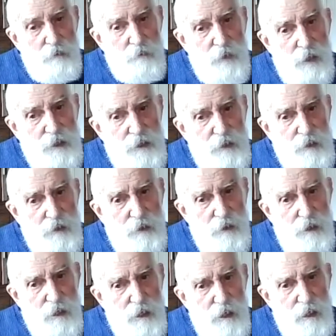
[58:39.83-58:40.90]
But
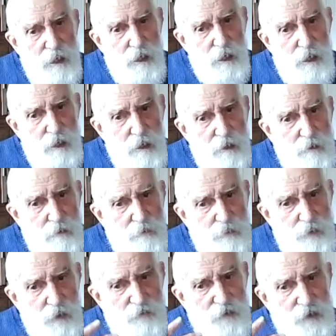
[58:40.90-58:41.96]

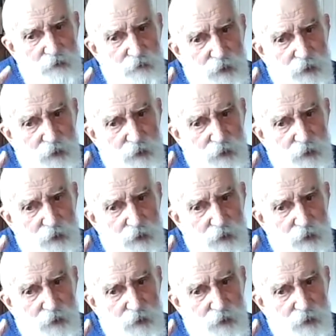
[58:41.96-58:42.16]
profit for